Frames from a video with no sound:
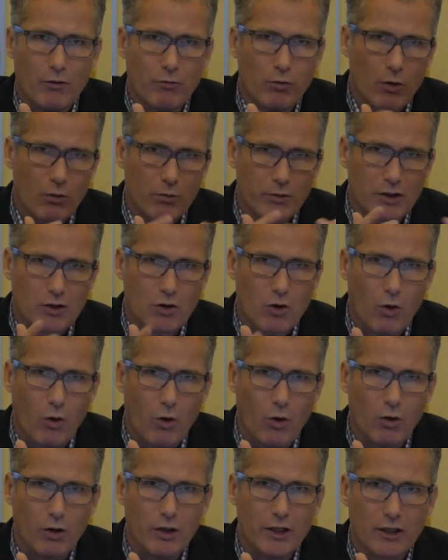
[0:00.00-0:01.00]
for what we
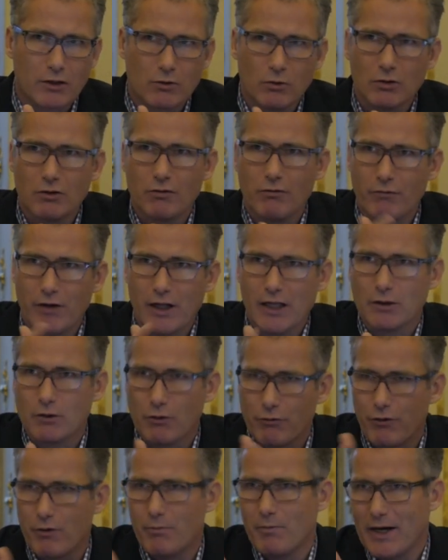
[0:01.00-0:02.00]
call a good
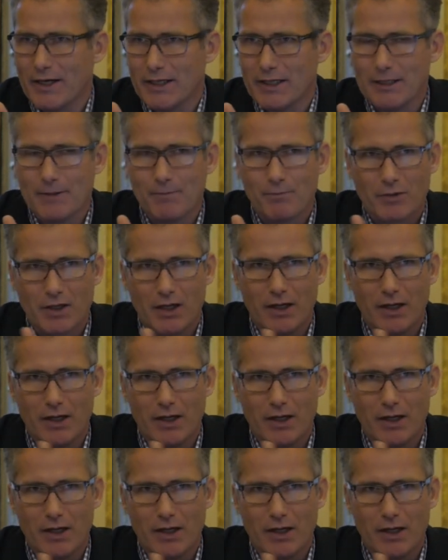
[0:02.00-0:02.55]
value for money.